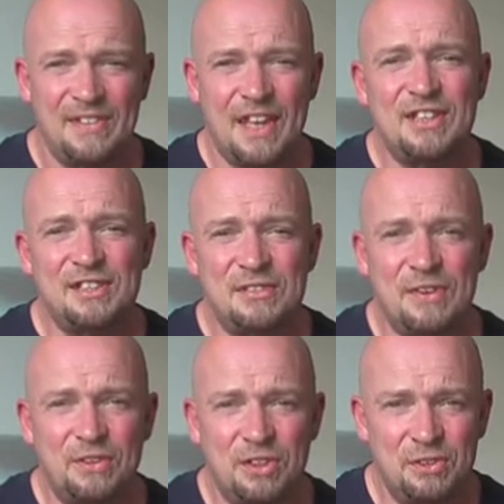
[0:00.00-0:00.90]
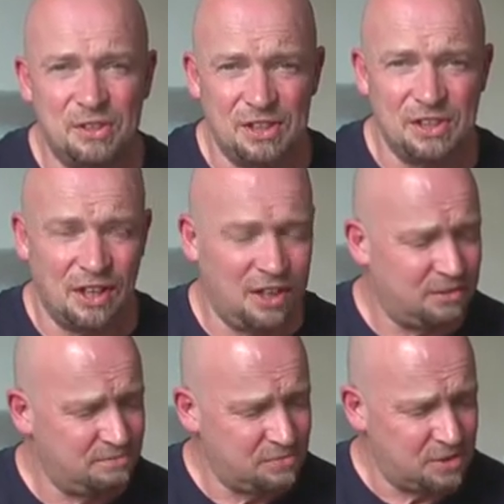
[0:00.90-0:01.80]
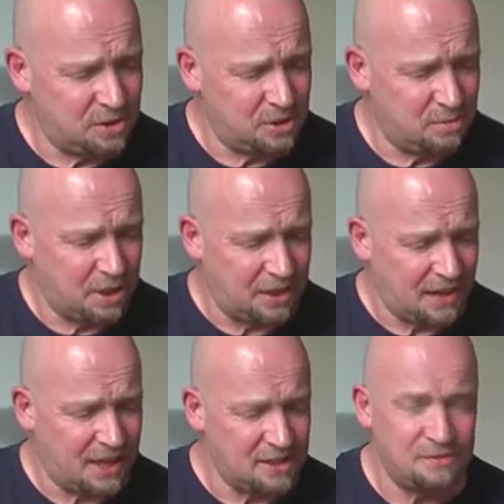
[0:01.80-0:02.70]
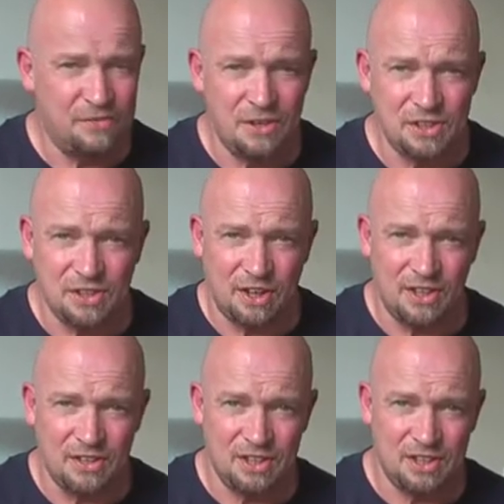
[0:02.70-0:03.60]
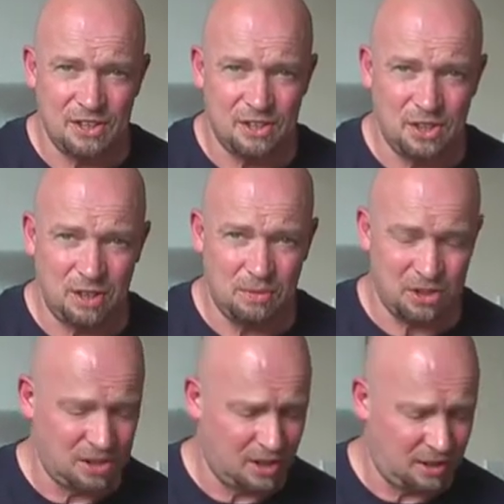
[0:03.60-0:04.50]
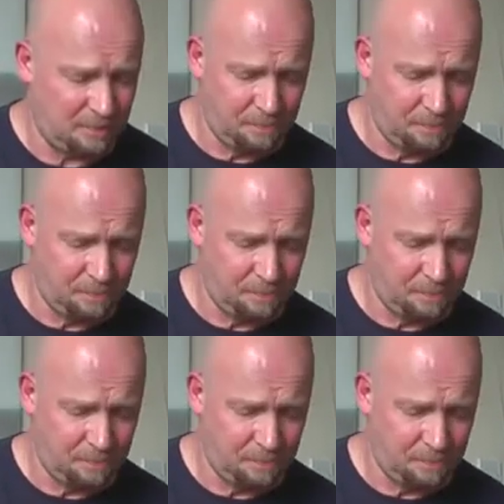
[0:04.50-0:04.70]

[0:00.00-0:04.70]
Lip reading: that isn't a very good guitar to pick. That is a first sign that it's a cheap guitar.